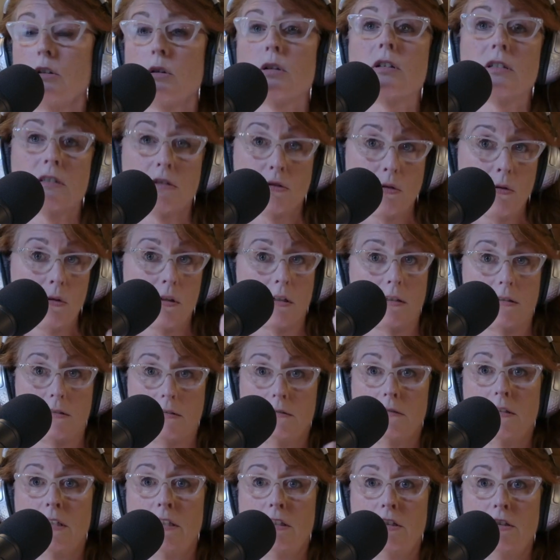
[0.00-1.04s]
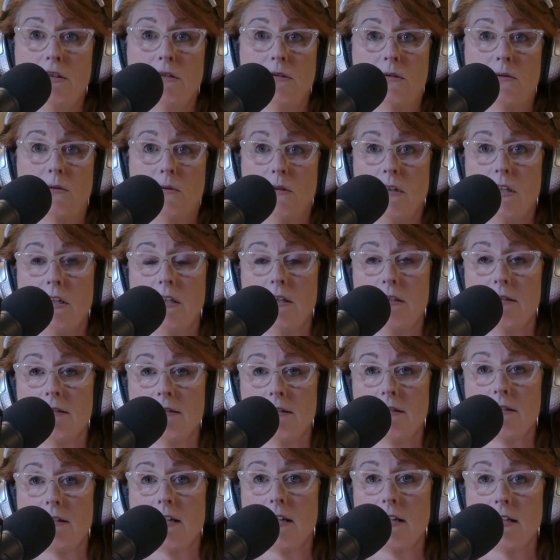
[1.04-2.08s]
I go to the store like you, and
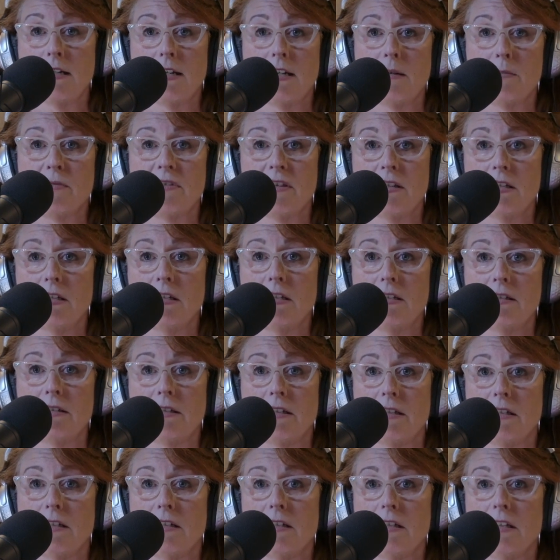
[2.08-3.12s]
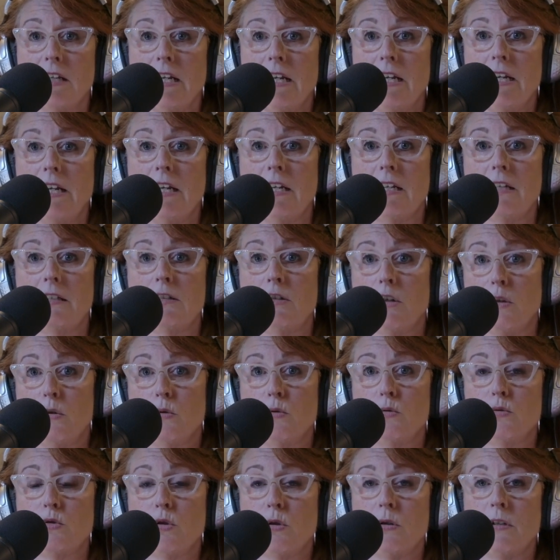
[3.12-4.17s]
there's not a damn thing in there, and
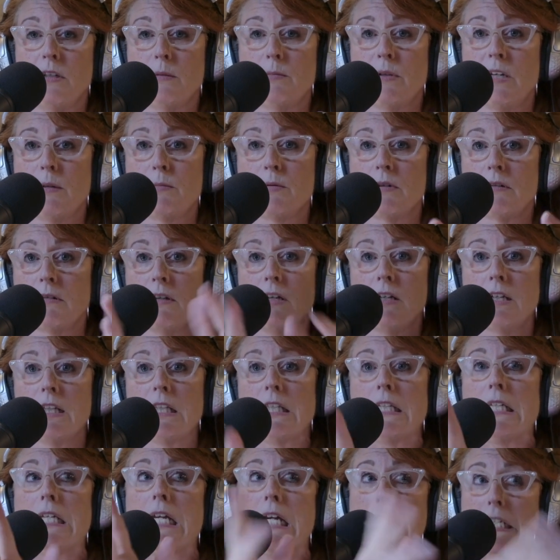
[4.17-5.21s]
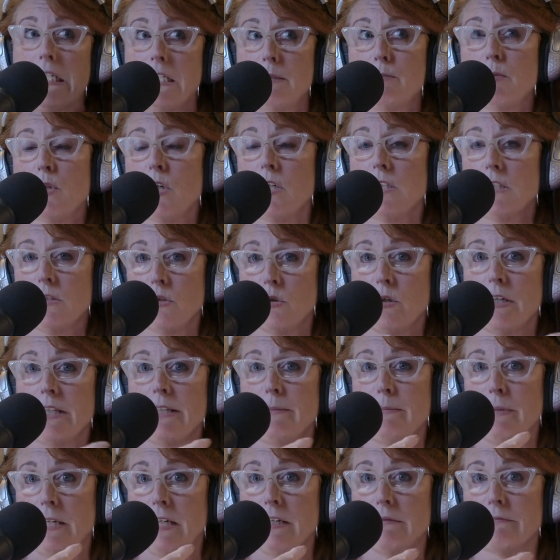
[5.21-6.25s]
no toilet paper. Luckily, I had bought
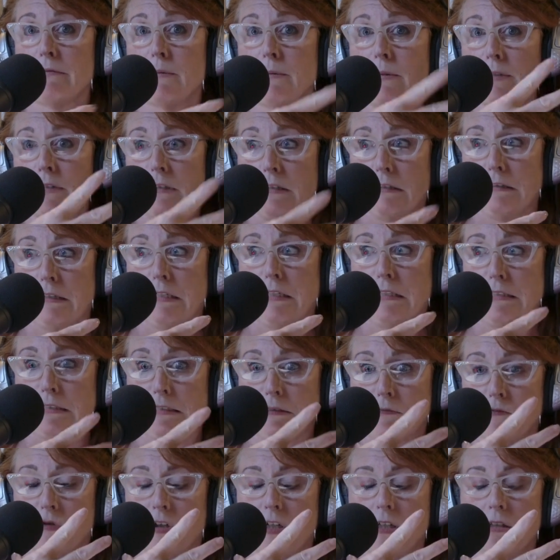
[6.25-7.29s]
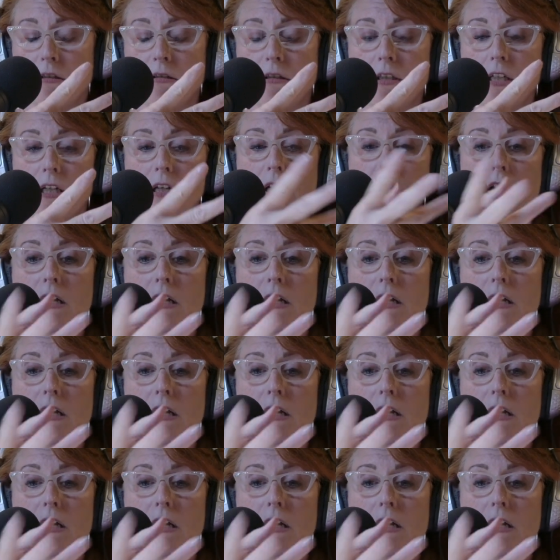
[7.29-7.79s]
toilet paper on the last run.